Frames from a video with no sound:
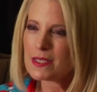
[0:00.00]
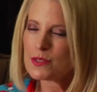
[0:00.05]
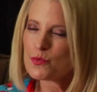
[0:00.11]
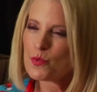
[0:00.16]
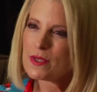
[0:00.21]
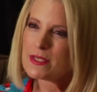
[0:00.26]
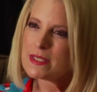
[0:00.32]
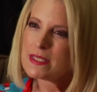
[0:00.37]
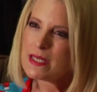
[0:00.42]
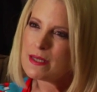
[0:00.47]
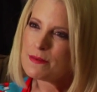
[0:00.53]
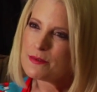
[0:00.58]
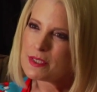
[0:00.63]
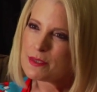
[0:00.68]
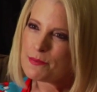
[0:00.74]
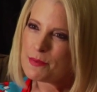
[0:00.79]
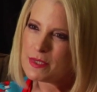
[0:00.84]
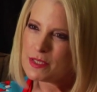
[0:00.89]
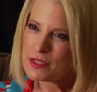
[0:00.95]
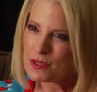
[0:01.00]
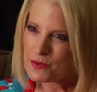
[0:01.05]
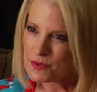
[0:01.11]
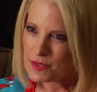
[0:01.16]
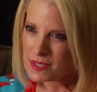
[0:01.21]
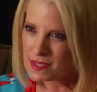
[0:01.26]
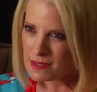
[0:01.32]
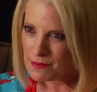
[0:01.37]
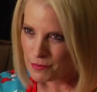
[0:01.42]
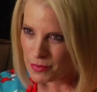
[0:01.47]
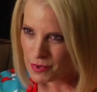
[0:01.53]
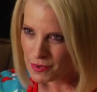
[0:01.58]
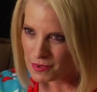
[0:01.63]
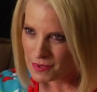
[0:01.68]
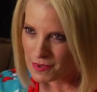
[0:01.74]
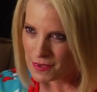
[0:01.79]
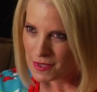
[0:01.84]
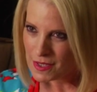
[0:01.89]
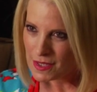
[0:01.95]
is what seems to be so
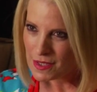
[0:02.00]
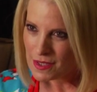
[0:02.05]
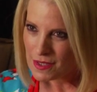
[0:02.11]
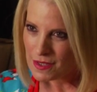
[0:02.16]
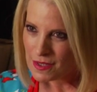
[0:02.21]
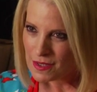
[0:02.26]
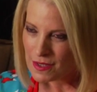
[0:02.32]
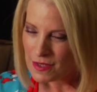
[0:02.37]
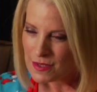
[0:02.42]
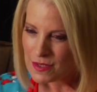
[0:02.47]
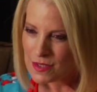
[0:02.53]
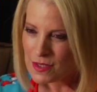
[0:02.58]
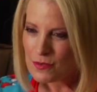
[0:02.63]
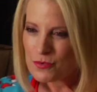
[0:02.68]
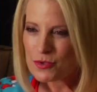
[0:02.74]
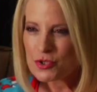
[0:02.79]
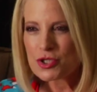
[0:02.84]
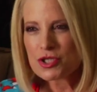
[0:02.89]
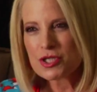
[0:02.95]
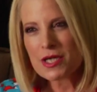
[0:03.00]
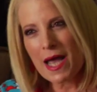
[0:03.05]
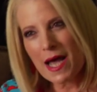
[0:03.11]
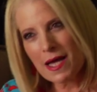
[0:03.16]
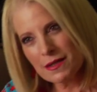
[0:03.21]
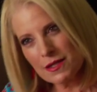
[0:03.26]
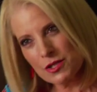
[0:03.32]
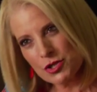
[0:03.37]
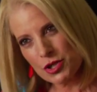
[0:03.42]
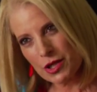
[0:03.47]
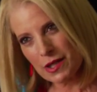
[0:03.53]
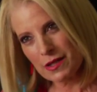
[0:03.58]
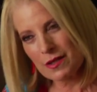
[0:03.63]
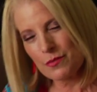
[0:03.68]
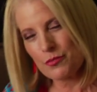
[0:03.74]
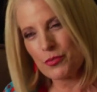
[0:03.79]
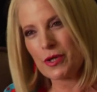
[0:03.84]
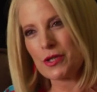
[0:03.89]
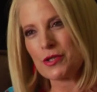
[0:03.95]
simple so
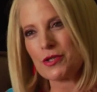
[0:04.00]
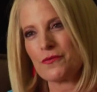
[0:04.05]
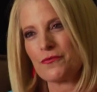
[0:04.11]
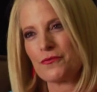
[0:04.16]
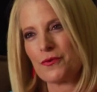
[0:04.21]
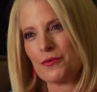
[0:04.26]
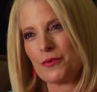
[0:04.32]
challenging to bring to